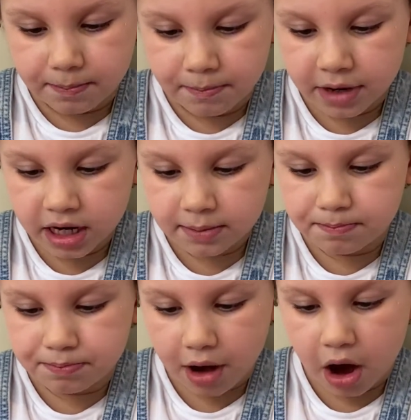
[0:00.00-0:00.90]
mini
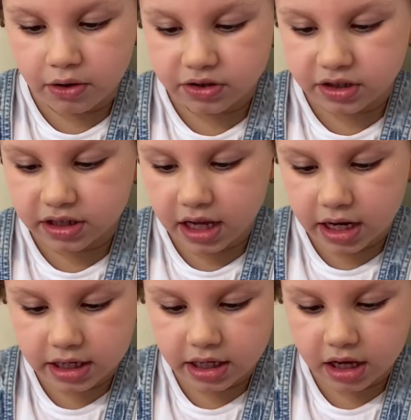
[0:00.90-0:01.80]
blouse or
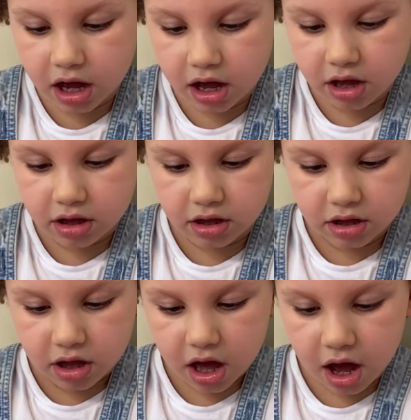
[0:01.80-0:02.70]
something.
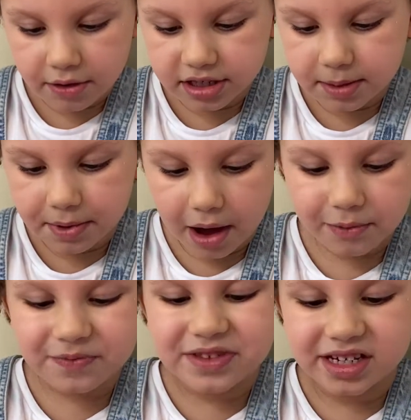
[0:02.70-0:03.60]
Oh, it's a blouse.
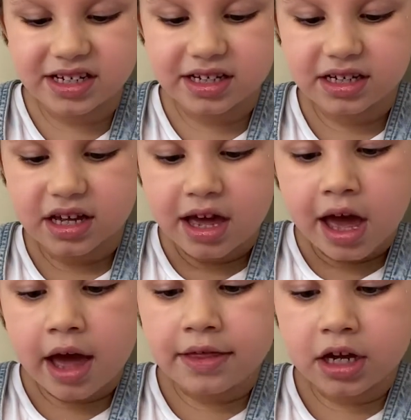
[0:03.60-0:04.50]

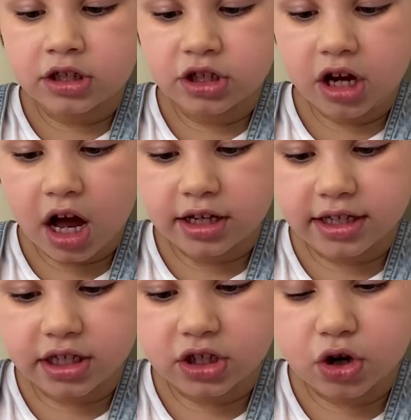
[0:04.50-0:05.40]
And then she got
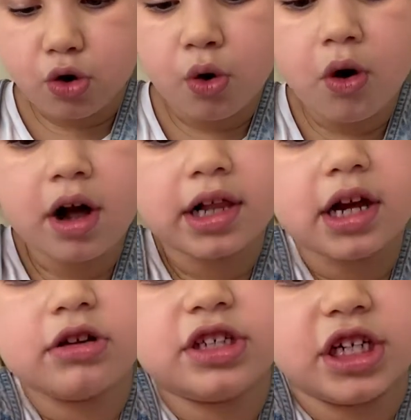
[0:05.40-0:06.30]
this cool
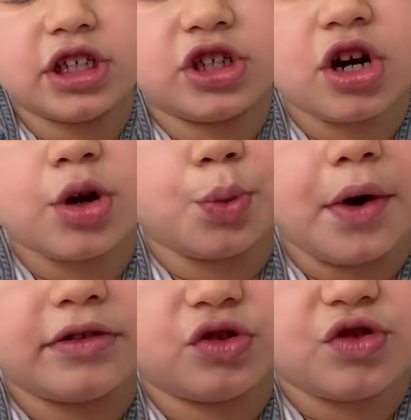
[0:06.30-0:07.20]
little t-shirt
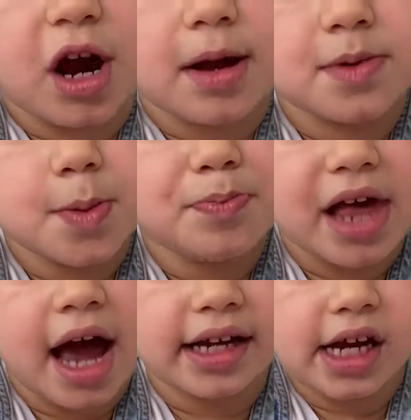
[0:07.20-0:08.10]
with stripes,
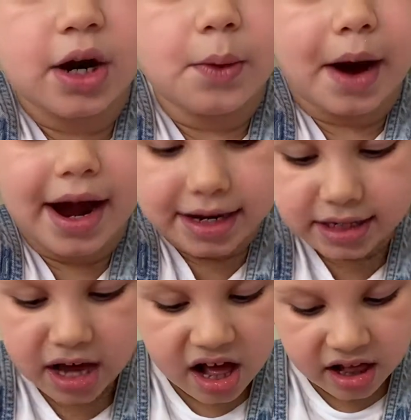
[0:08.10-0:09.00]
black and white.
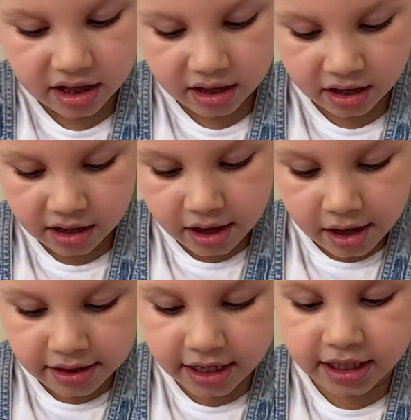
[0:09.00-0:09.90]

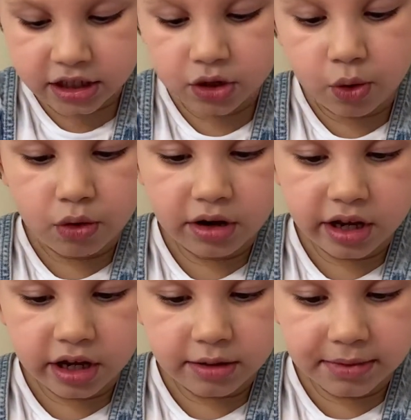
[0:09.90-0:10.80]
And then this cool
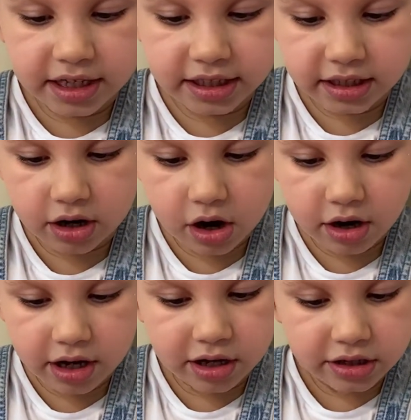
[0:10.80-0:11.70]
little mini skirt.
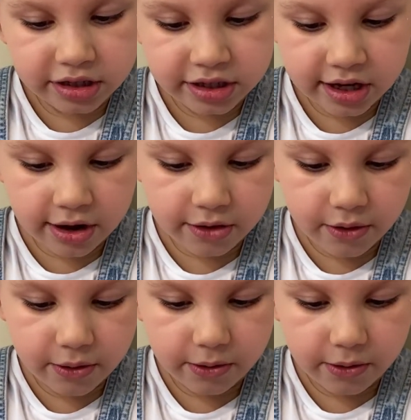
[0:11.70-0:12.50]
It's so cool.